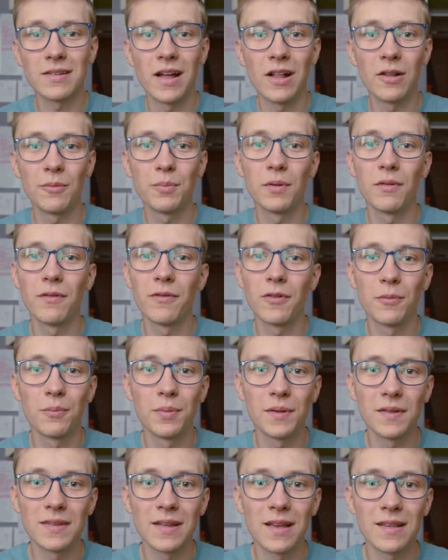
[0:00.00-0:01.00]
help you with your
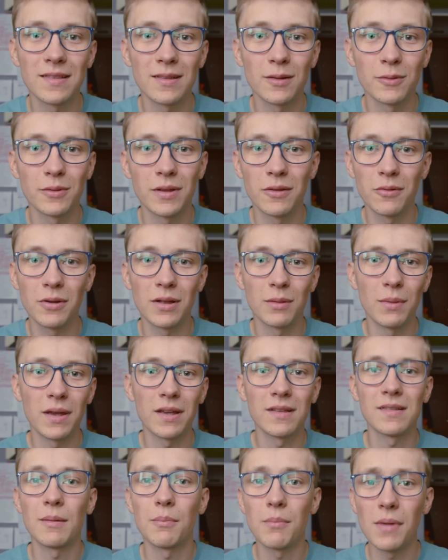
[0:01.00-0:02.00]
business so that you can
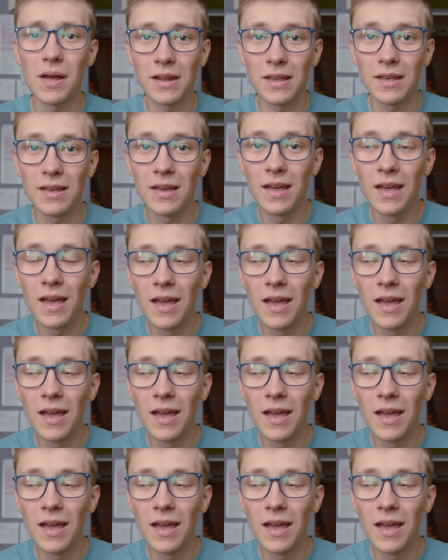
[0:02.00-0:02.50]
make some money